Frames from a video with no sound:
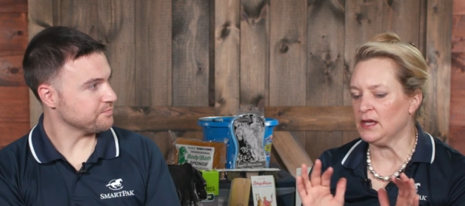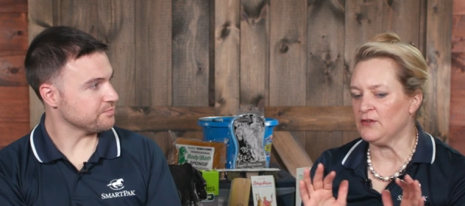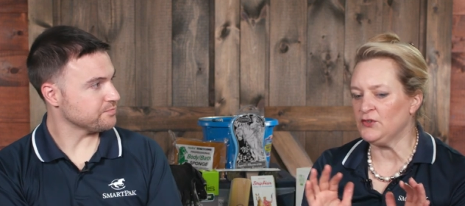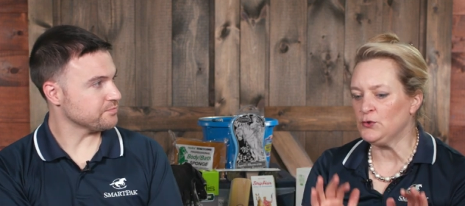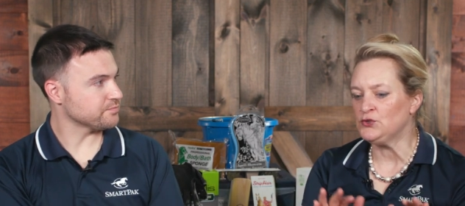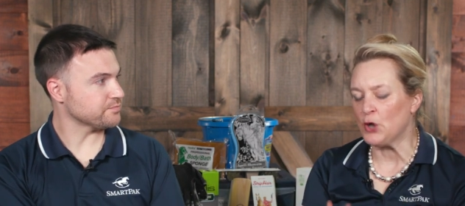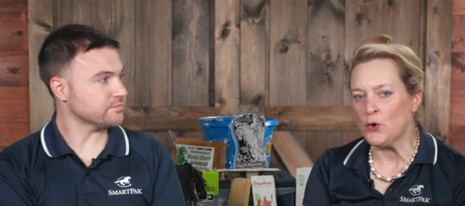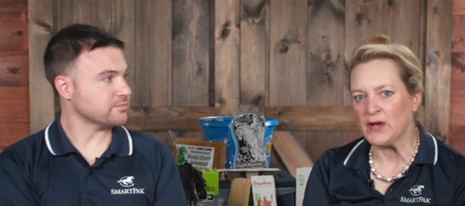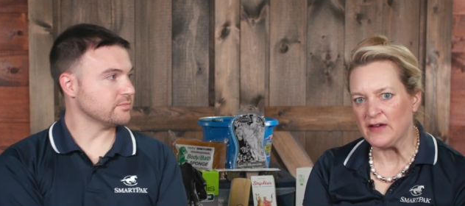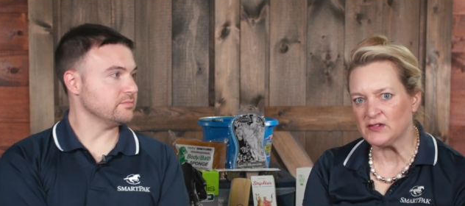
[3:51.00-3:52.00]
Speaker 1: If you
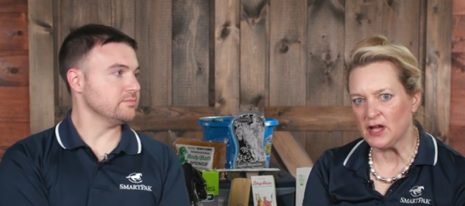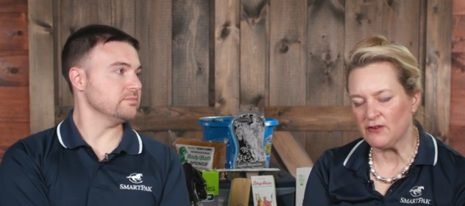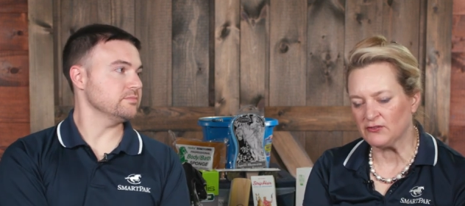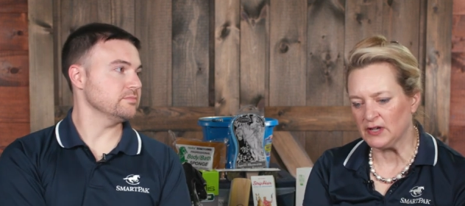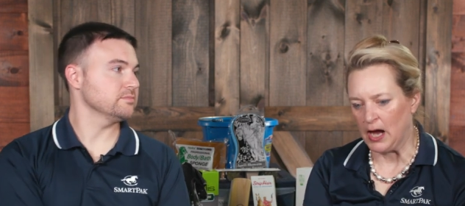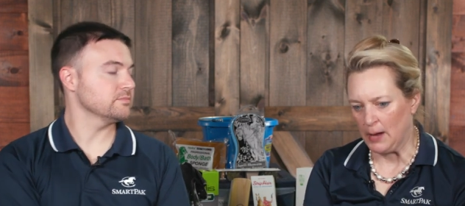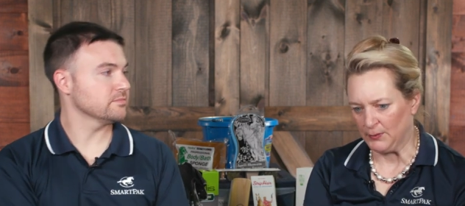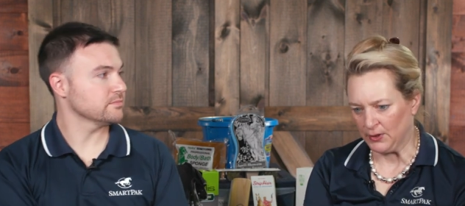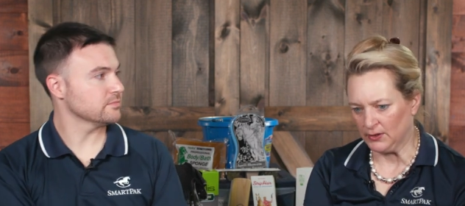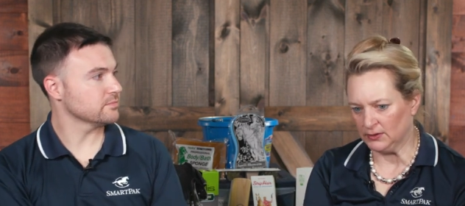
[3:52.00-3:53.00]
don't have enough
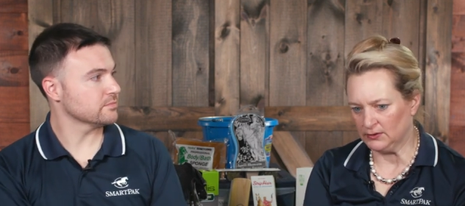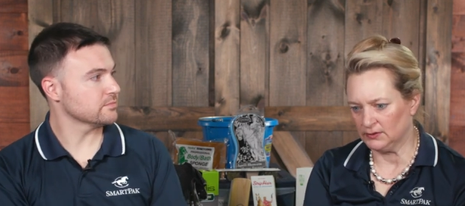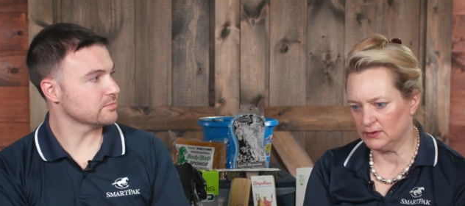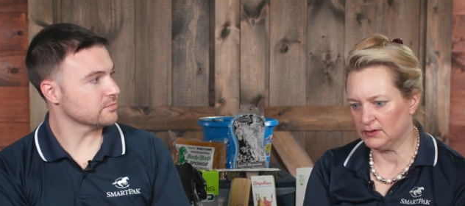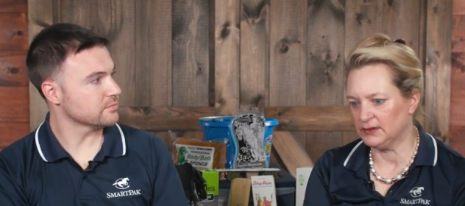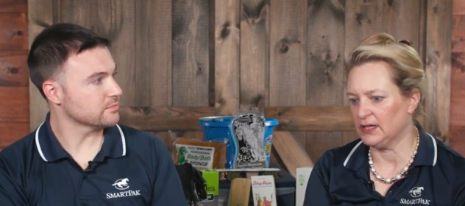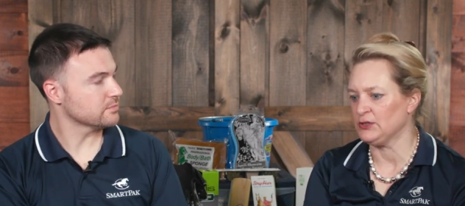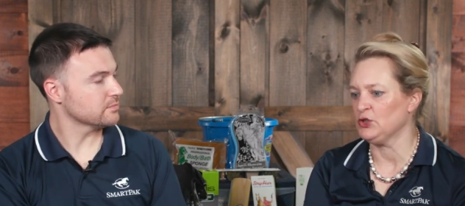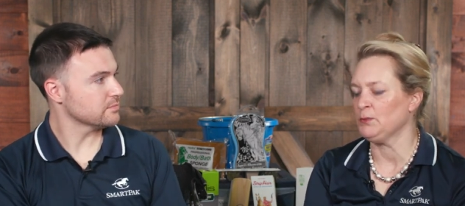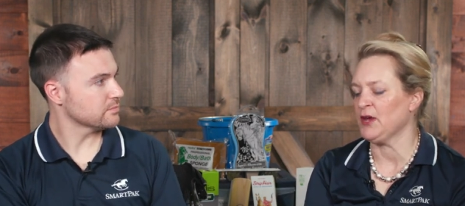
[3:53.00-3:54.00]
copper,
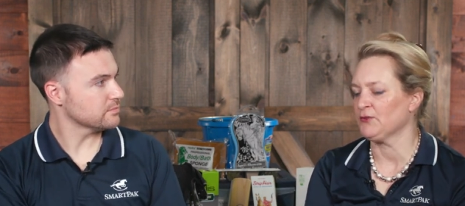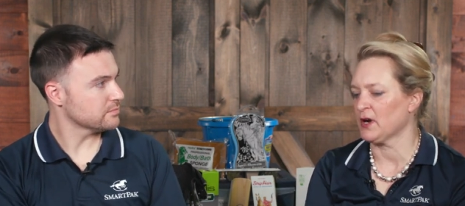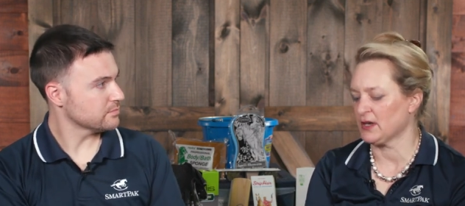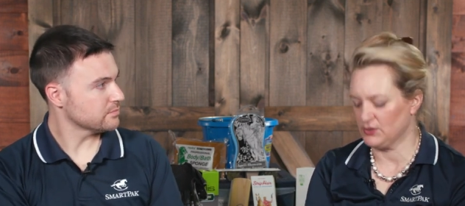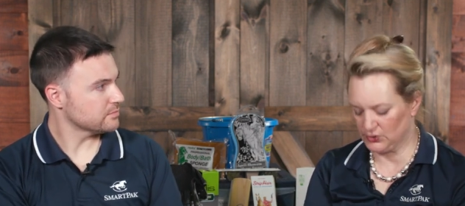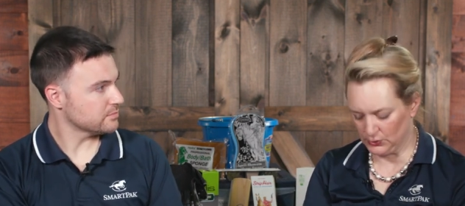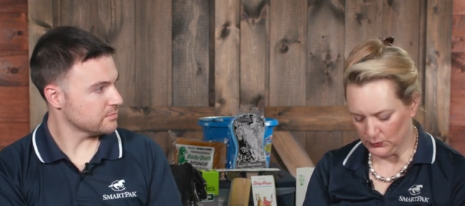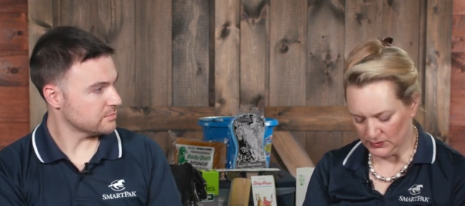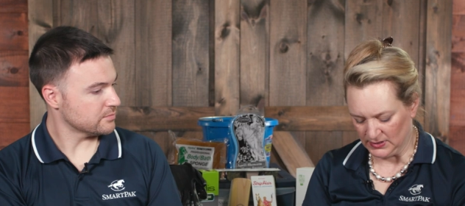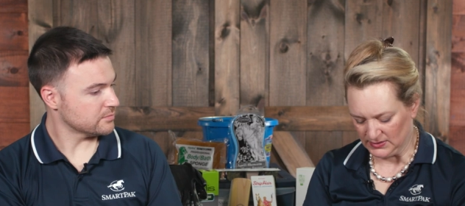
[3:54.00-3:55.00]
then you may run
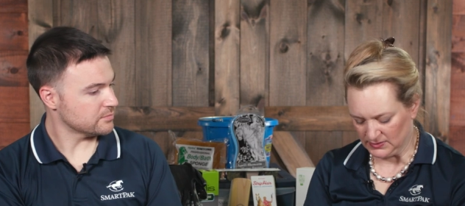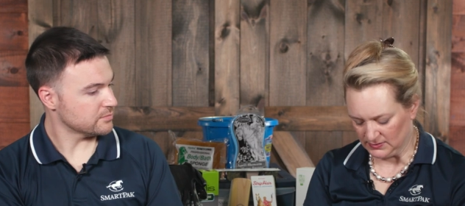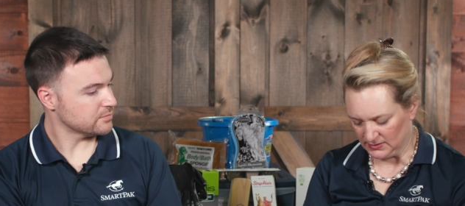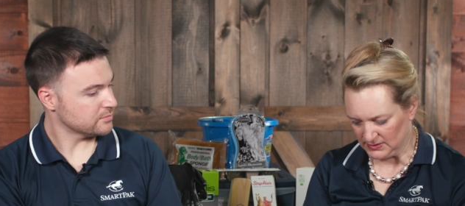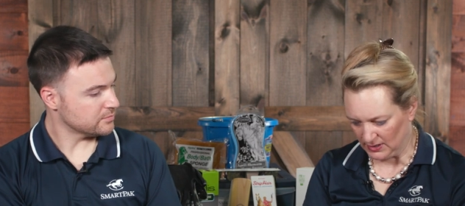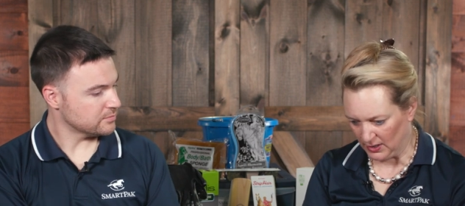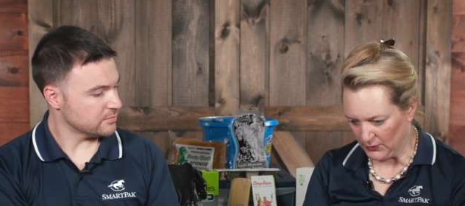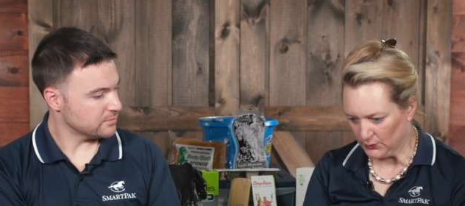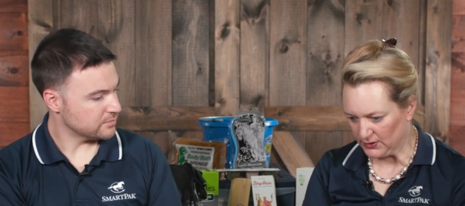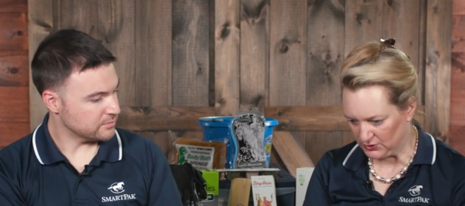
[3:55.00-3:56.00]
into these
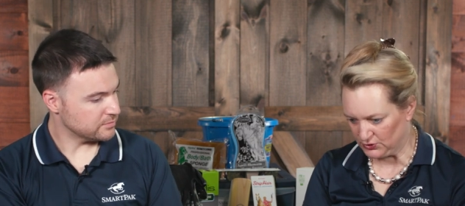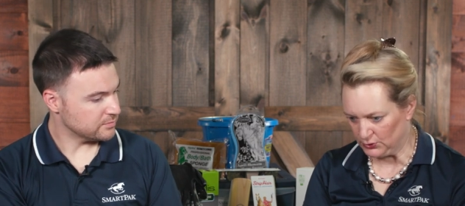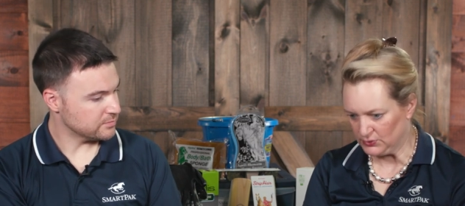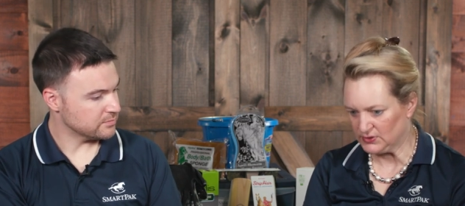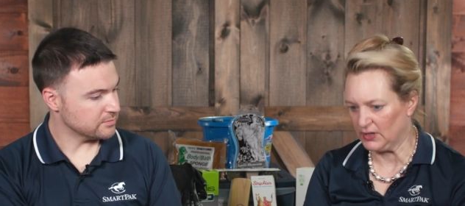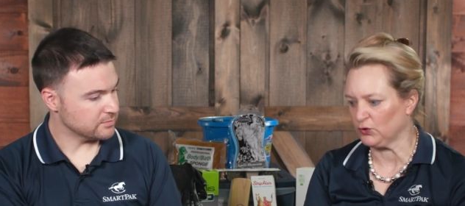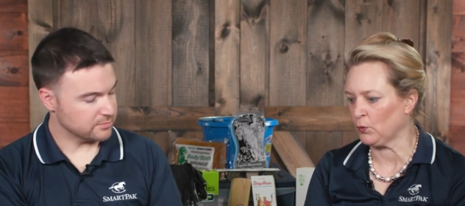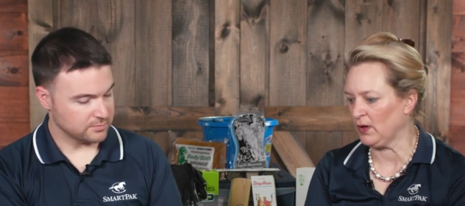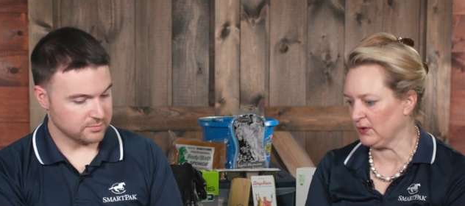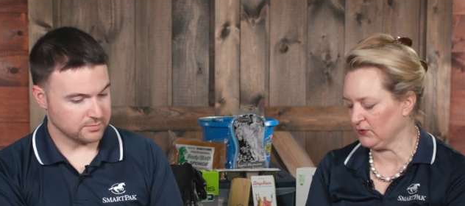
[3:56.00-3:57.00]
other issues as
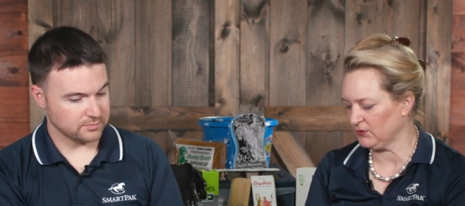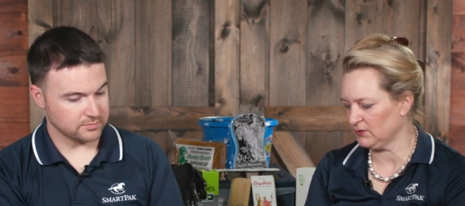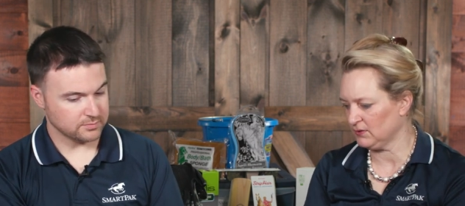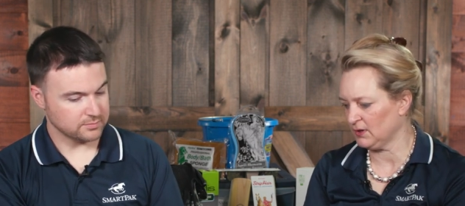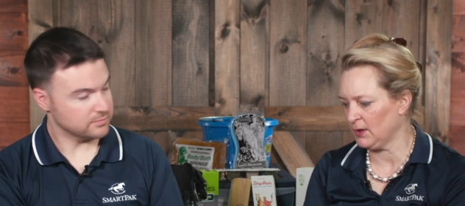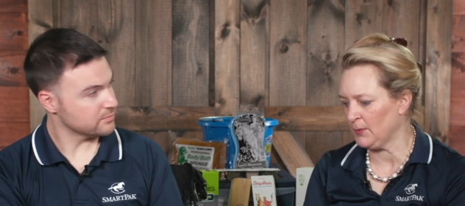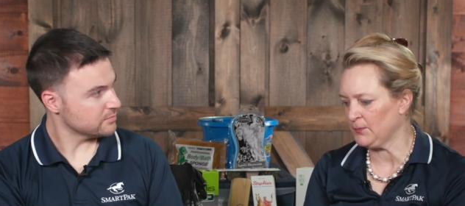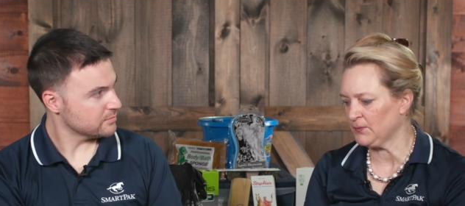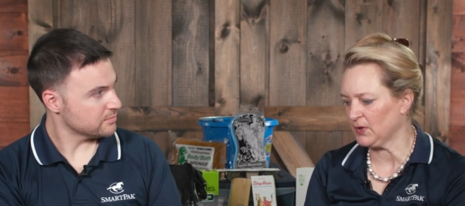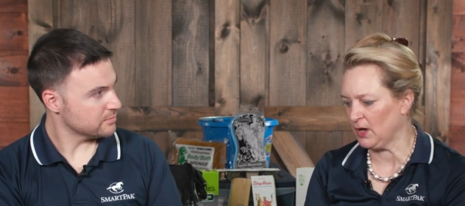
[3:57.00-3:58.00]
well as
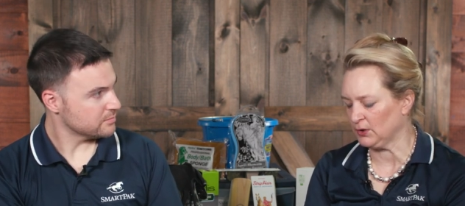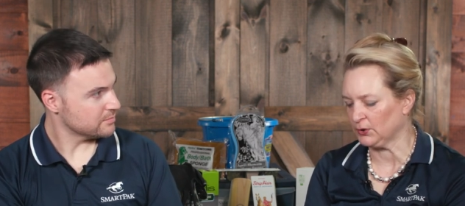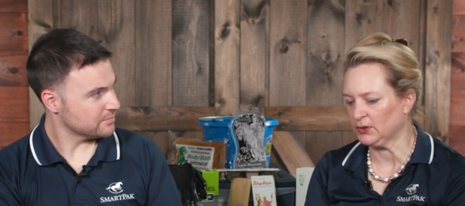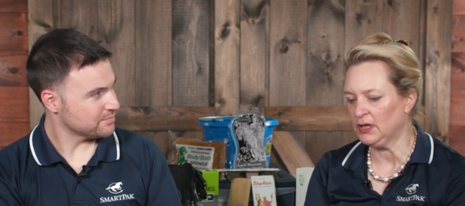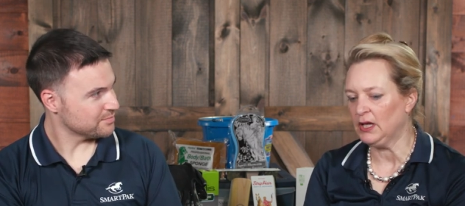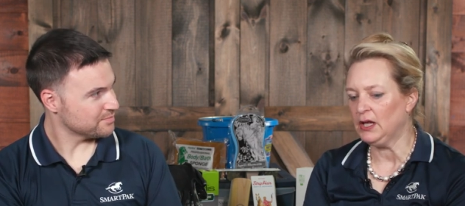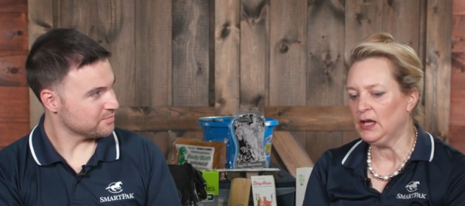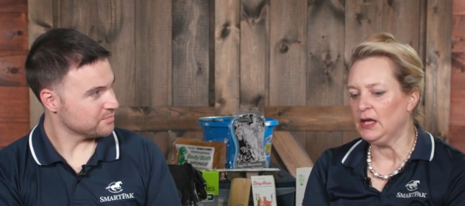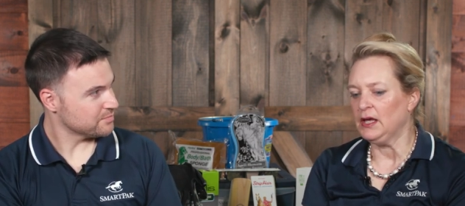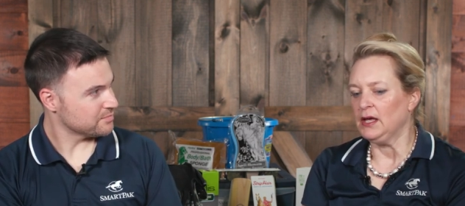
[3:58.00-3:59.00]
color.
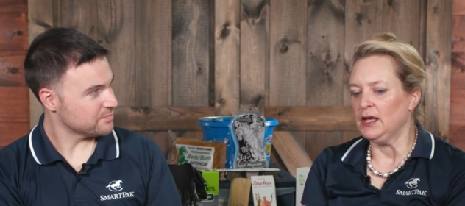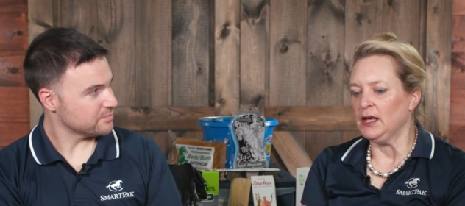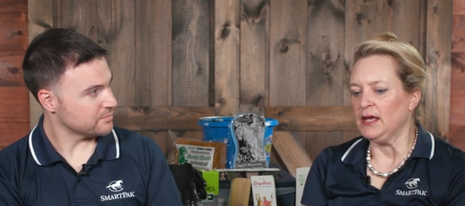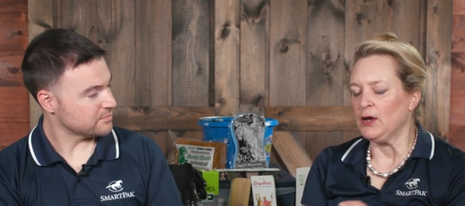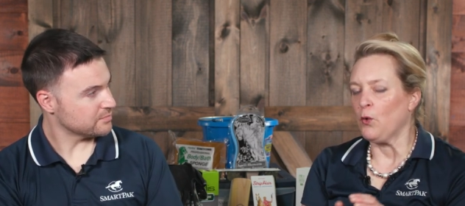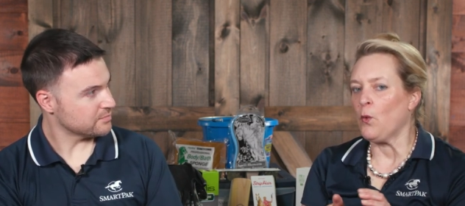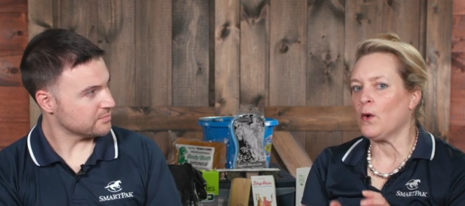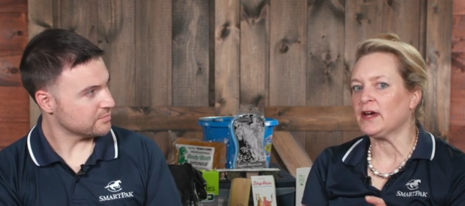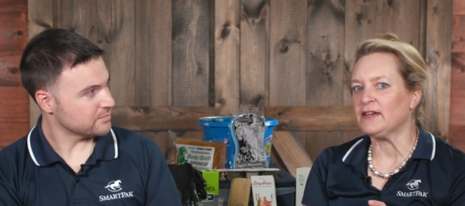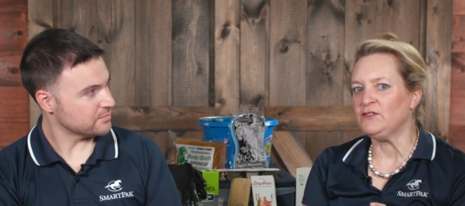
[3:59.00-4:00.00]

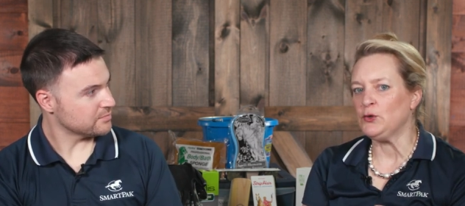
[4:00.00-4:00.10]
Or if